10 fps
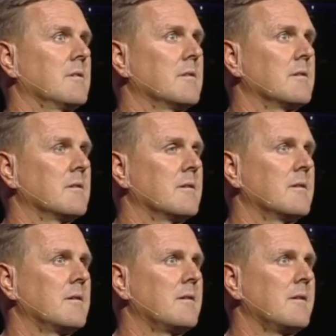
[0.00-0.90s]

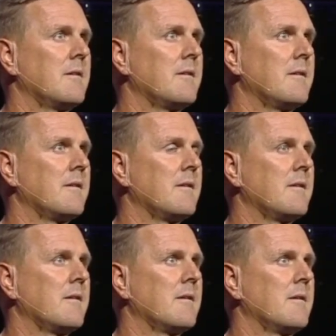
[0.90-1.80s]

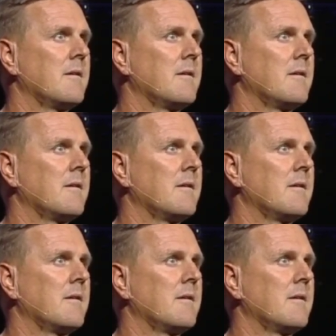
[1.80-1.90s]
Nothing is said.